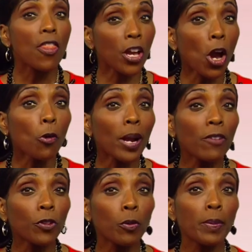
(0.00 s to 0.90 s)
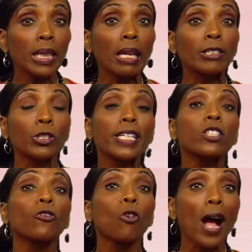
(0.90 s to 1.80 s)
The Go Red for Women Luncheon
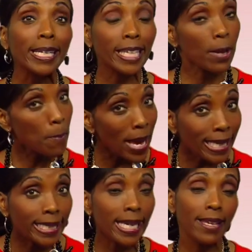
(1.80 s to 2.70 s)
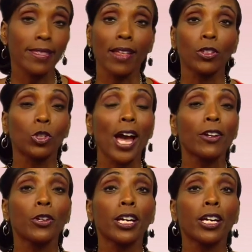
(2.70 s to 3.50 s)
is Friday, May 10th at the Chattanooga